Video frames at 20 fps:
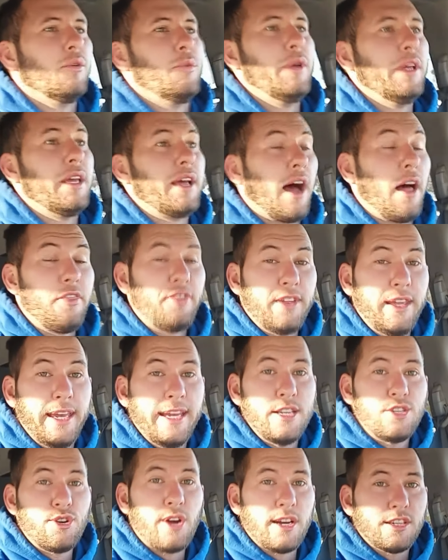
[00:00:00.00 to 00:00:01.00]
we got the
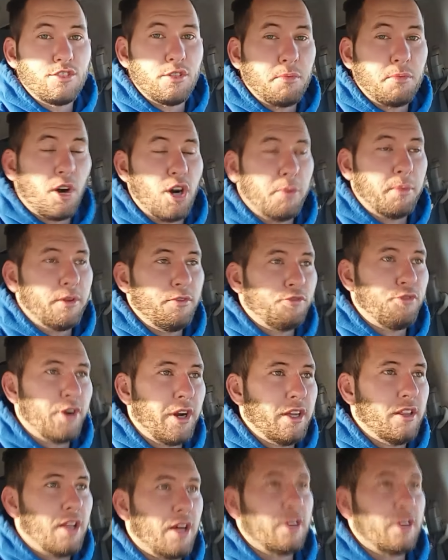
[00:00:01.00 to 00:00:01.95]
E-tracks from Harbor Freight.